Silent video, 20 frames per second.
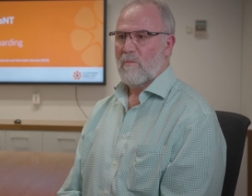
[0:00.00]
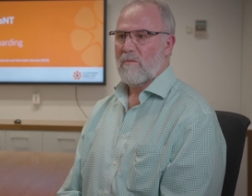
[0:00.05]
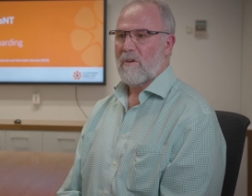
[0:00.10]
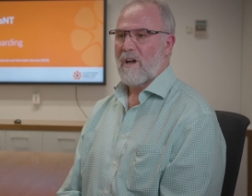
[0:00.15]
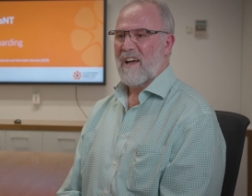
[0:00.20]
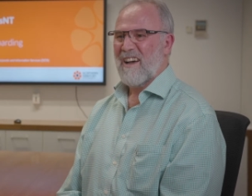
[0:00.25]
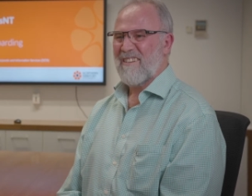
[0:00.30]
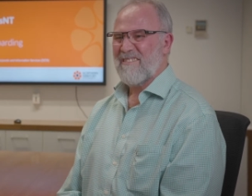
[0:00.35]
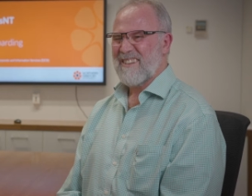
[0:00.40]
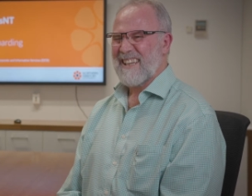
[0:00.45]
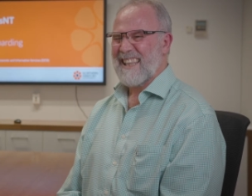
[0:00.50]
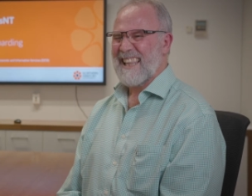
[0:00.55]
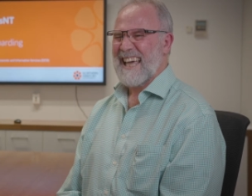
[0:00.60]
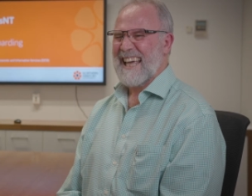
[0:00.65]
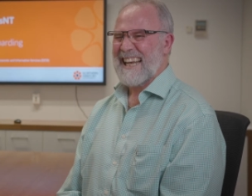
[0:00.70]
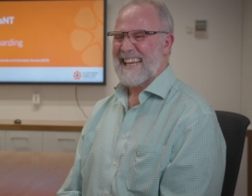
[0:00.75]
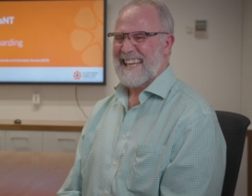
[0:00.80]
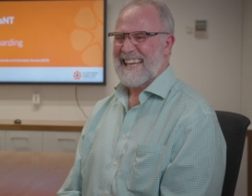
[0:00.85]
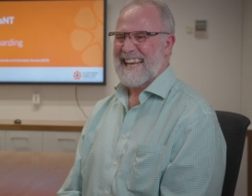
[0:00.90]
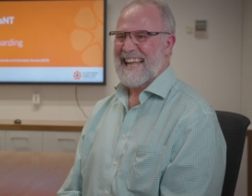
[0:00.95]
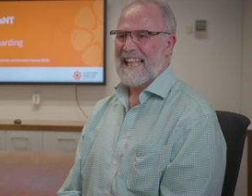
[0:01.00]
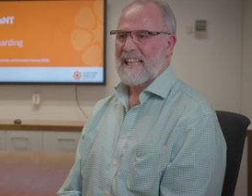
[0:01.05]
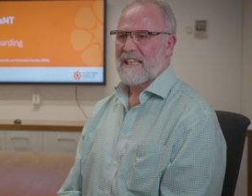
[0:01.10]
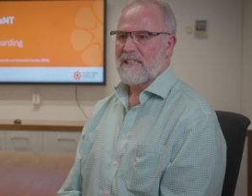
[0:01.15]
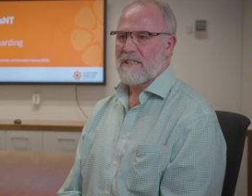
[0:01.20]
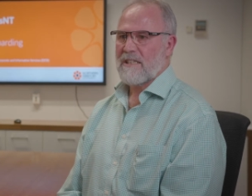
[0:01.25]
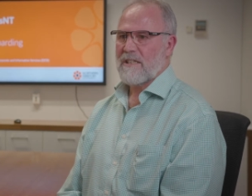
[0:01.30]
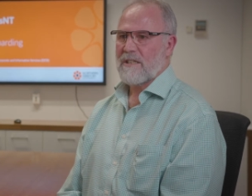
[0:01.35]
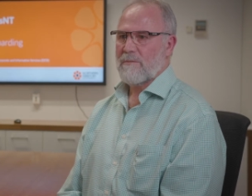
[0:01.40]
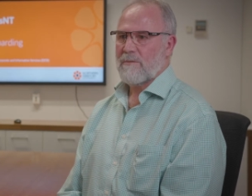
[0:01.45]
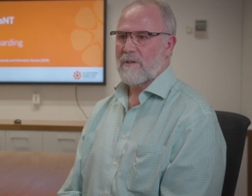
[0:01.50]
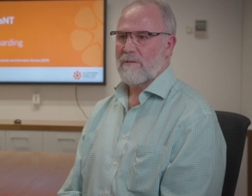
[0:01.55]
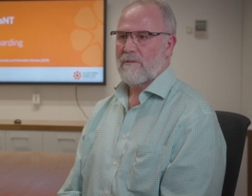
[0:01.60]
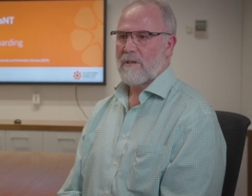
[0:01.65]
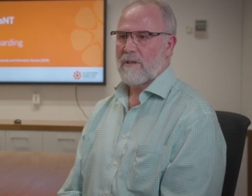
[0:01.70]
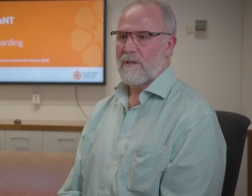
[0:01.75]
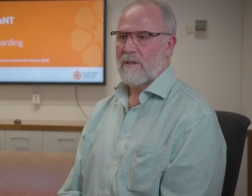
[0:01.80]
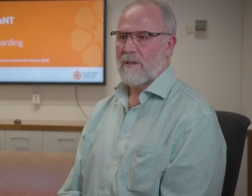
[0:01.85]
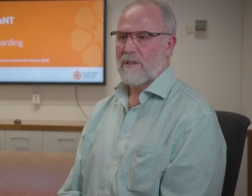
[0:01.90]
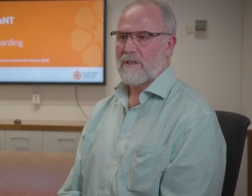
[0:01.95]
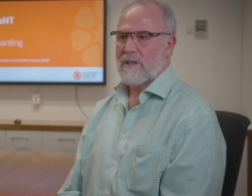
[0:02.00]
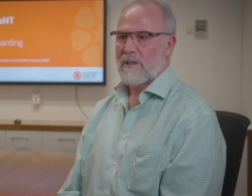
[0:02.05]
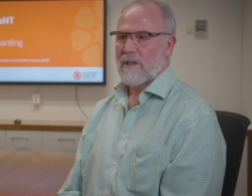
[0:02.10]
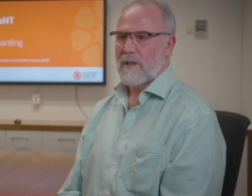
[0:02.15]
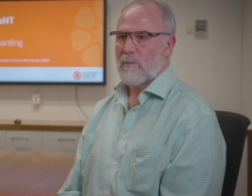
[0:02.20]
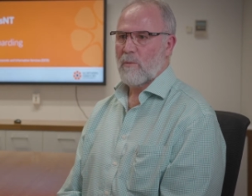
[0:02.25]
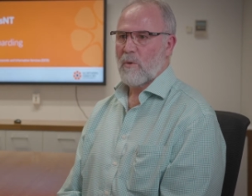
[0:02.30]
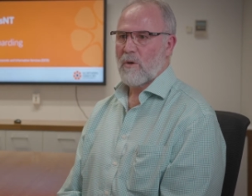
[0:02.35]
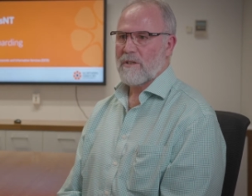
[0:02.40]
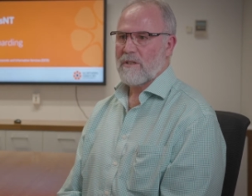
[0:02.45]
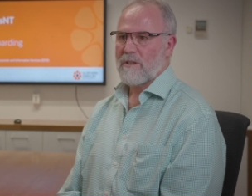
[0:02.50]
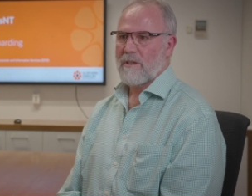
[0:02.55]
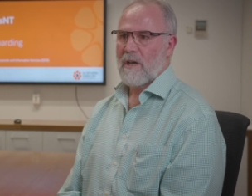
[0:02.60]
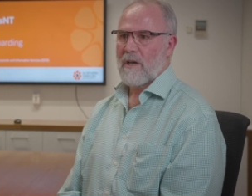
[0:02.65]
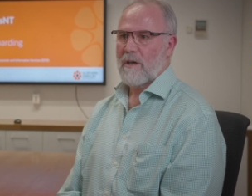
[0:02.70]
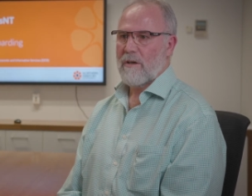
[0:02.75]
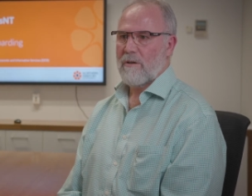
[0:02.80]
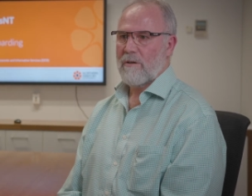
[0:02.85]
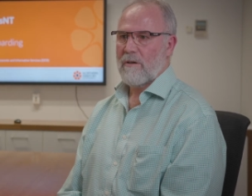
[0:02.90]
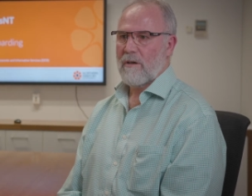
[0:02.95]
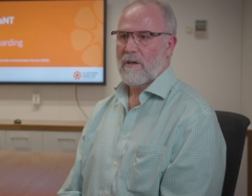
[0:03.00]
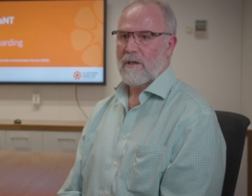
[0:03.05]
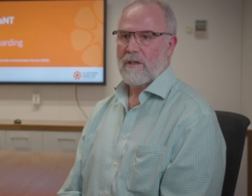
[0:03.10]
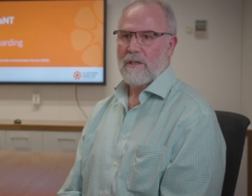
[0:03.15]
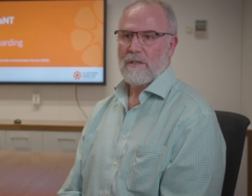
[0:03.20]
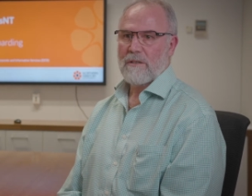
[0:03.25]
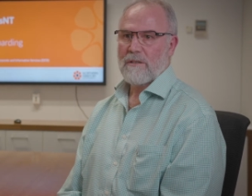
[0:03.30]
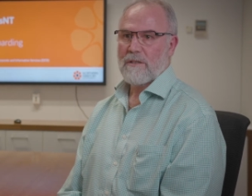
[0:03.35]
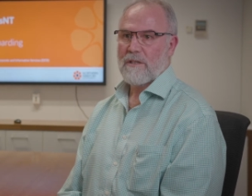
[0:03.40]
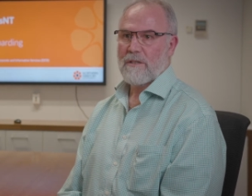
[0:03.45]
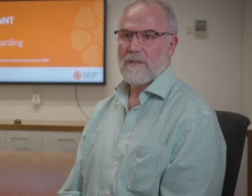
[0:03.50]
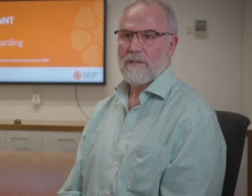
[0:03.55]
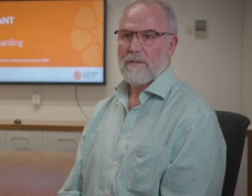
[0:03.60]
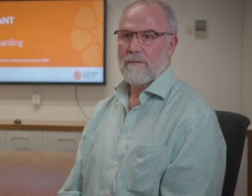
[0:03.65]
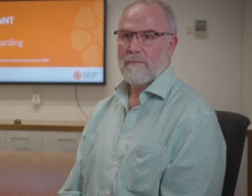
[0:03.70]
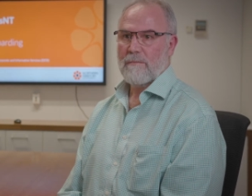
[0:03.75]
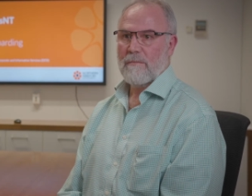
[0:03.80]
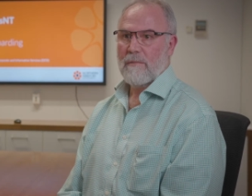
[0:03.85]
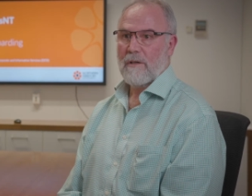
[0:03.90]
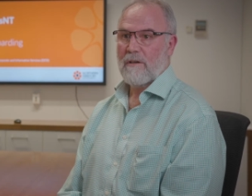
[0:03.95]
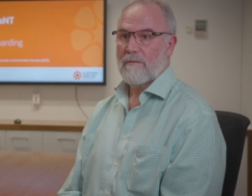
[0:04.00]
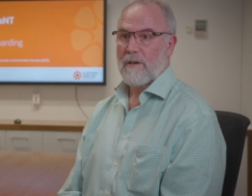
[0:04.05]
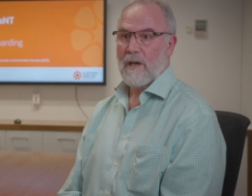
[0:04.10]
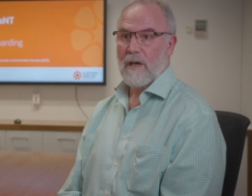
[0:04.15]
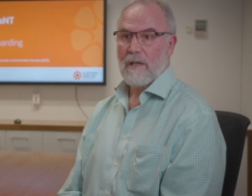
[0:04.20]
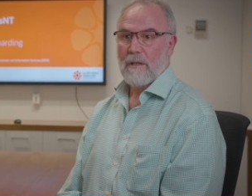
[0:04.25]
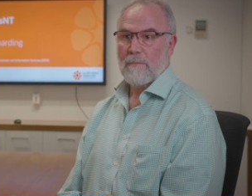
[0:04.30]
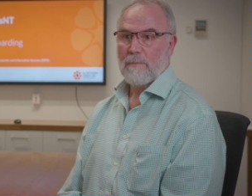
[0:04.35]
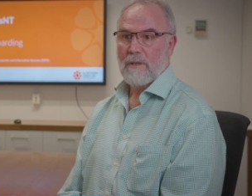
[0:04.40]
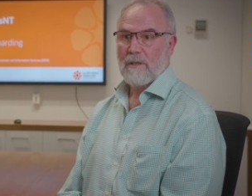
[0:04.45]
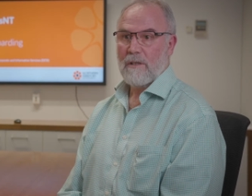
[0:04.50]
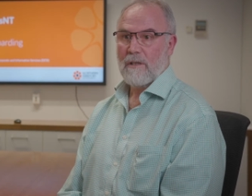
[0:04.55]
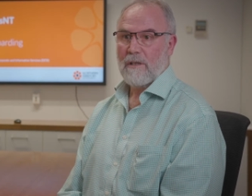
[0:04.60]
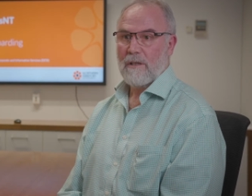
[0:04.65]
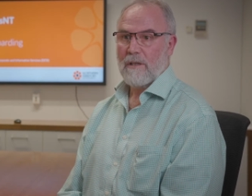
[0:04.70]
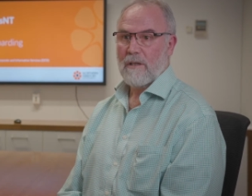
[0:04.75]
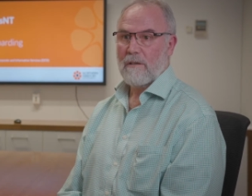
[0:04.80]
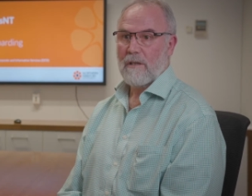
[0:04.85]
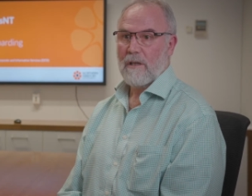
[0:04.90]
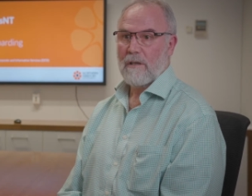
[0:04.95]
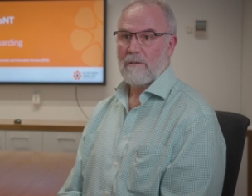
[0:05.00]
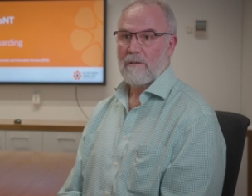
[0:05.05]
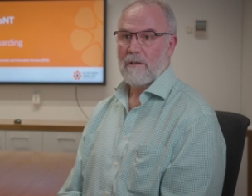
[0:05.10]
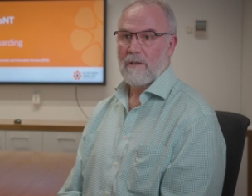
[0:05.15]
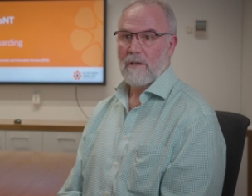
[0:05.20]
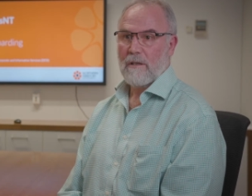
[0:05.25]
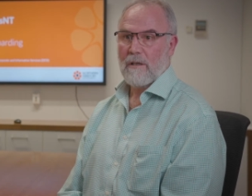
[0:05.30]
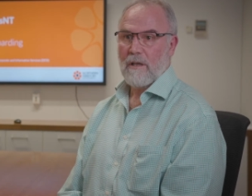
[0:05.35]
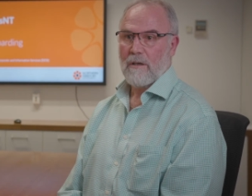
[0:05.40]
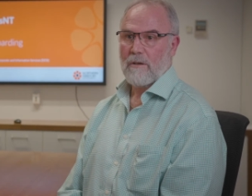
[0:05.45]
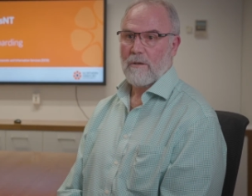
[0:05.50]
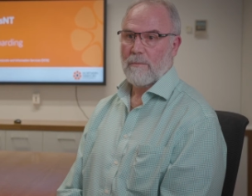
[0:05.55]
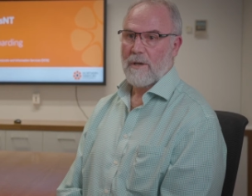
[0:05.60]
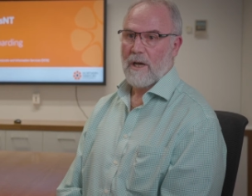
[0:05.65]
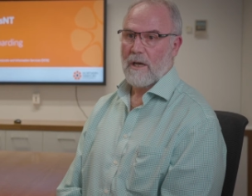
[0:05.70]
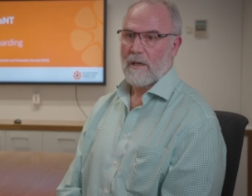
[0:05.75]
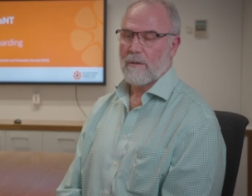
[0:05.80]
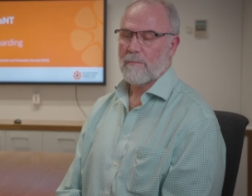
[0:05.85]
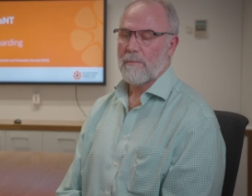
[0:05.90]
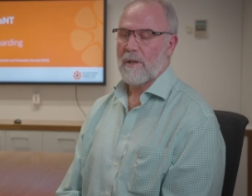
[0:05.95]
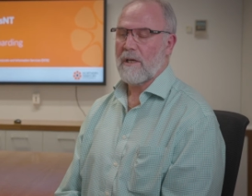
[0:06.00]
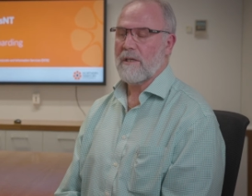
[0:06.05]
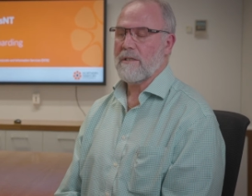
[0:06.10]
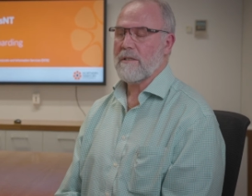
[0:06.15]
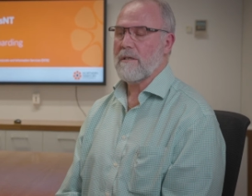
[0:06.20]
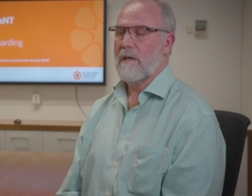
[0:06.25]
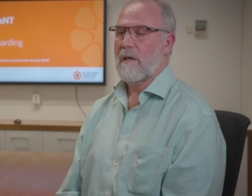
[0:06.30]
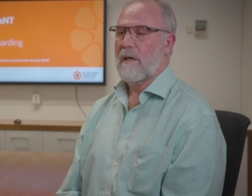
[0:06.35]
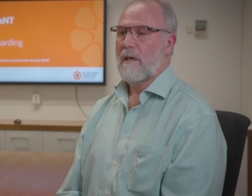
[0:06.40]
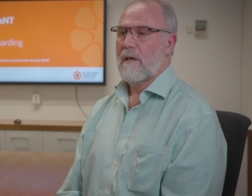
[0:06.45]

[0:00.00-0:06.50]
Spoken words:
After that analysis, we realised that there was no ideal system available in the local marketplace.